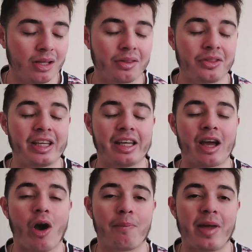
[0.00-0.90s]
The
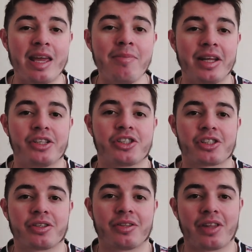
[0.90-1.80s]
image
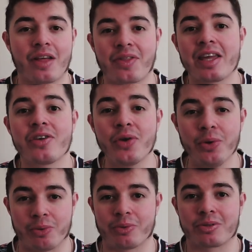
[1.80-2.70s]
that they
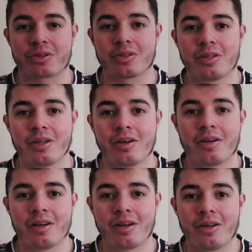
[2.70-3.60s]
used
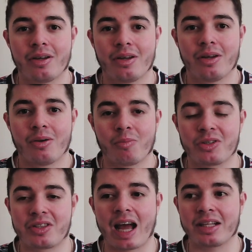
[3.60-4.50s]

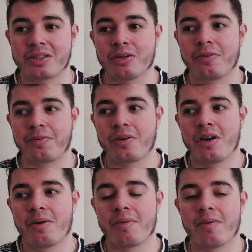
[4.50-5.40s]
was that of
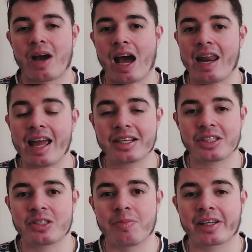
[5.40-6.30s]

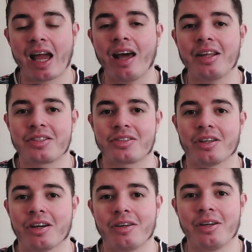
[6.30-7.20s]
Alexis
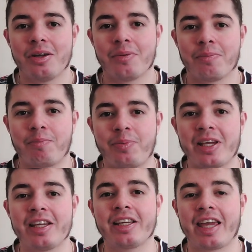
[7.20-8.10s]
McAllister
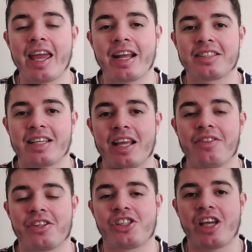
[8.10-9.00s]
being kicked in
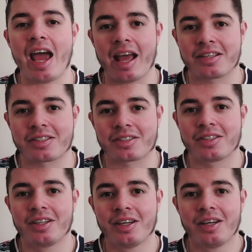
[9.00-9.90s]
the chest
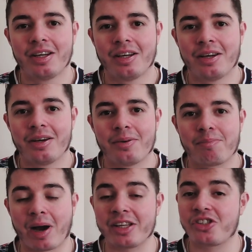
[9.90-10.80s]

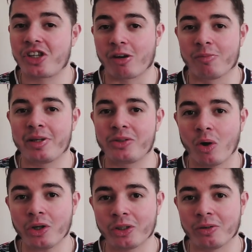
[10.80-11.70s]
by Jeremy
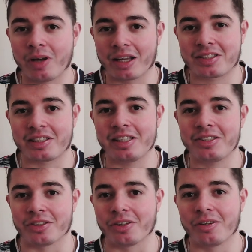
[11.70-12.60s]
Doku last season.